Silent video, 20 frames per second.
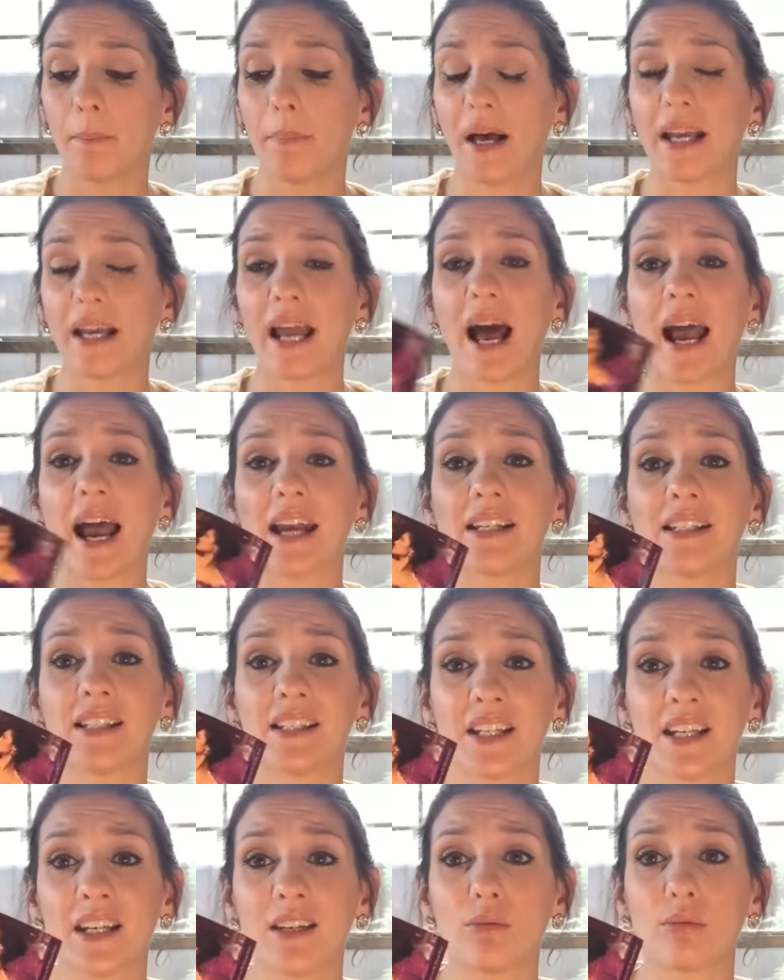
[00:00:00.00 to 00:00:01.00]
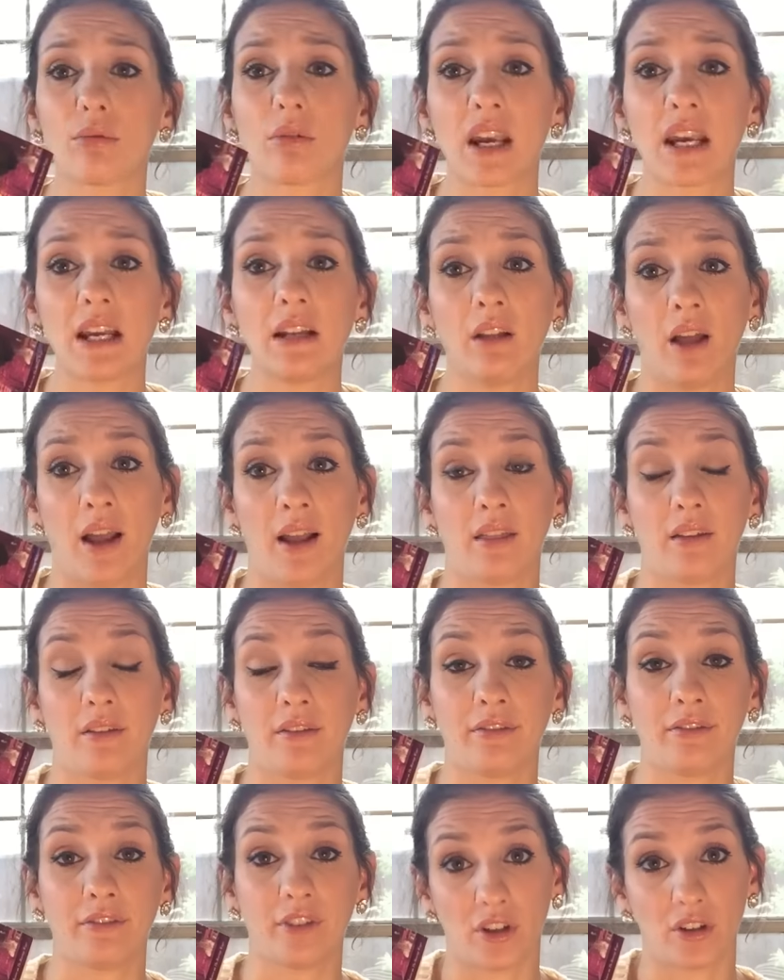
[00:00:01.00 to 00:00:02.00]
But I did read like the
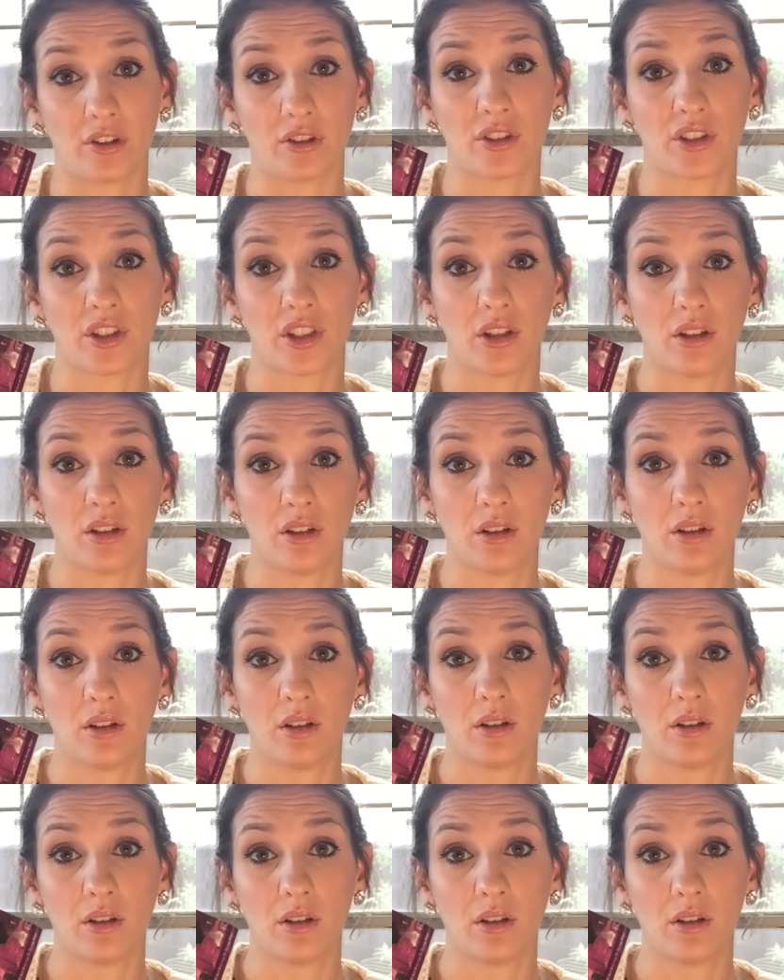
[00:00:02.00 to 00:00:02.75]
first